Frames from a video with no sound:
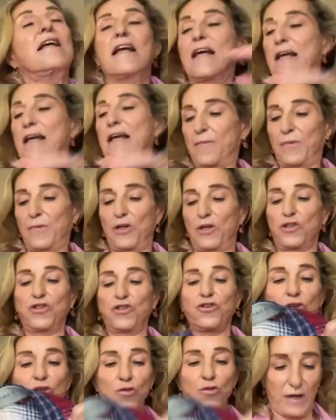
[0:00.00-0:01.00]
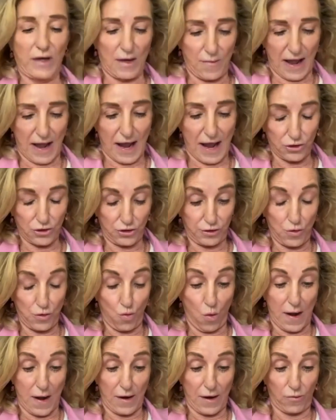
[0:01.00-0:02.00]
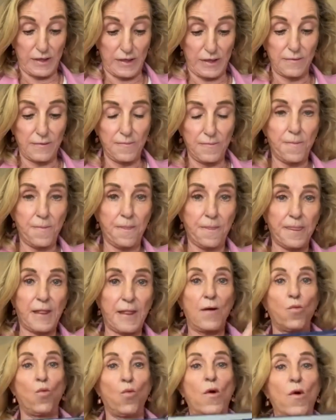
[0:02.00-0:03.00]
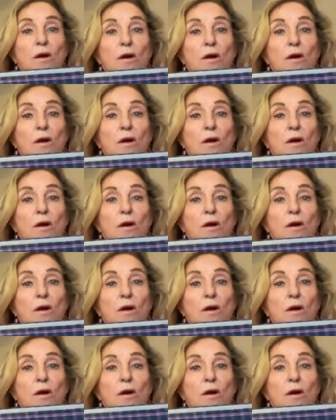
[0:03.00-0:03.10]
and I'm going to show you what I'm actually wearing. I'm